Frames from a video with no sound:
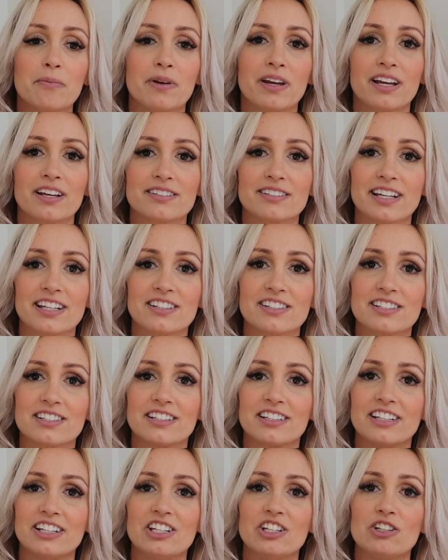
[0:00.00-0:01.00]
because that's,
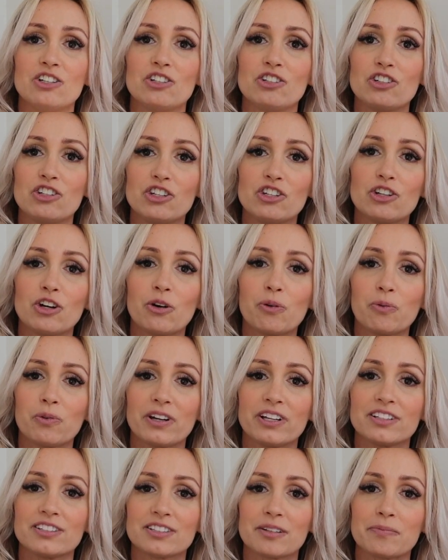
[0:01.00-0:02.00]
you, you don't
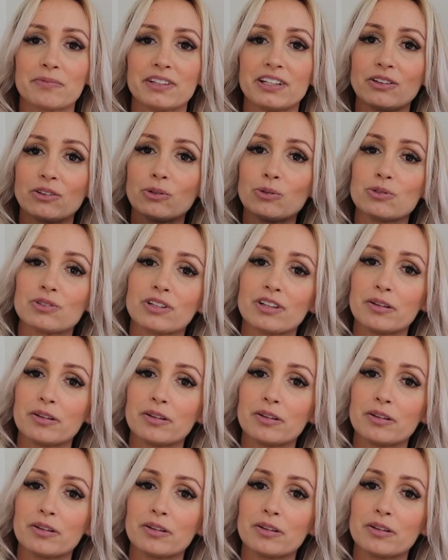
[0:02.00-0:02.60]
want something loose